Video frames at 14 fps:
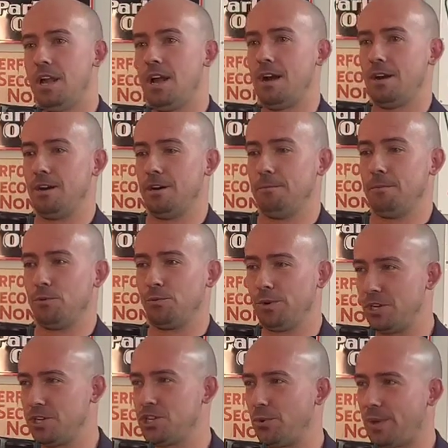really
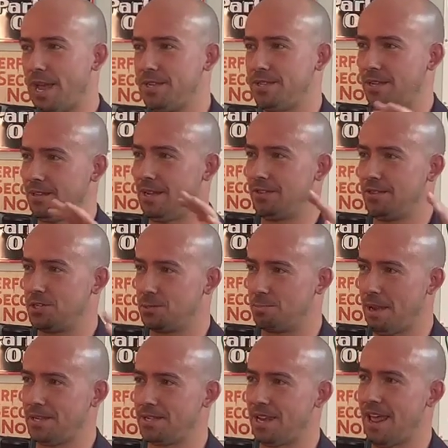showcasing like the
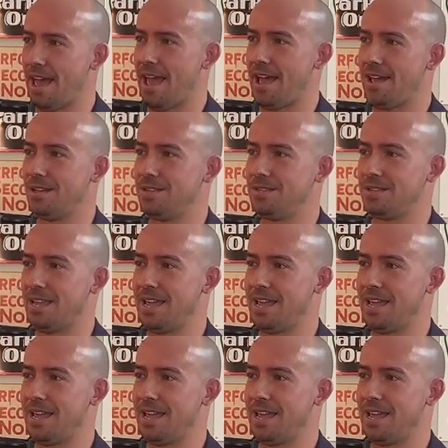space that it has.